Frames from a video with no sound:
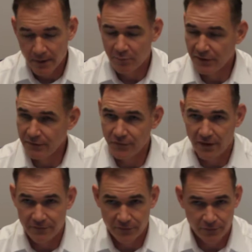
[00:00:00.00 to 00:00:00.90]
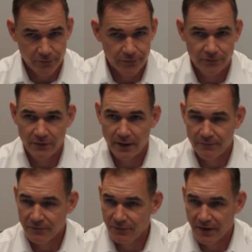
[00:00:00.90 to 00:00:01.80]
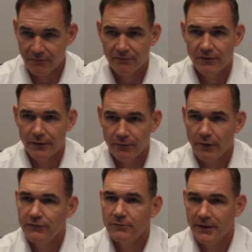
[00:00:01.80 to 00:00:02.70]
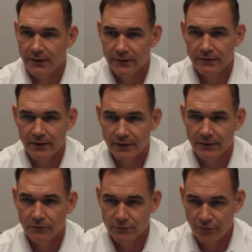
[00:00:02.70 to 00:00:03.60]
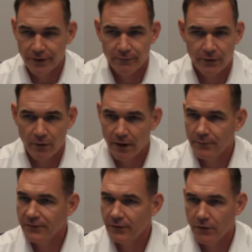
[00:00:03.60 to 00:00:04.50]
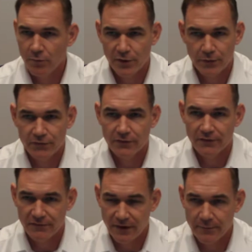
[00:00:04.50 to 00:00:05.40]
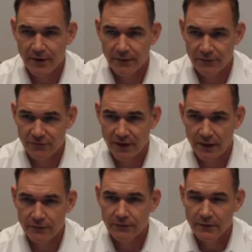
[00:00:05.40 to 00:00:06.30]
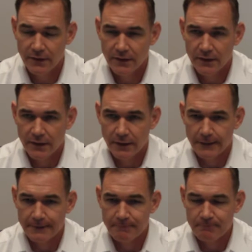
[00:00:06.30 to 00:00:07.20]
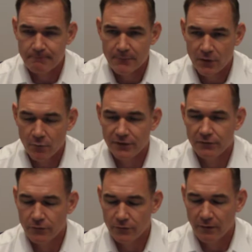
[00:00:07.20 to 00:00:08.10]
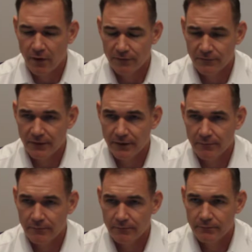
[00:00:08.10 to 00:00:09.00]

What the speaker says: Police officers obviously have a very regimented training requirement. They're all post-certified by the state. We do offer them,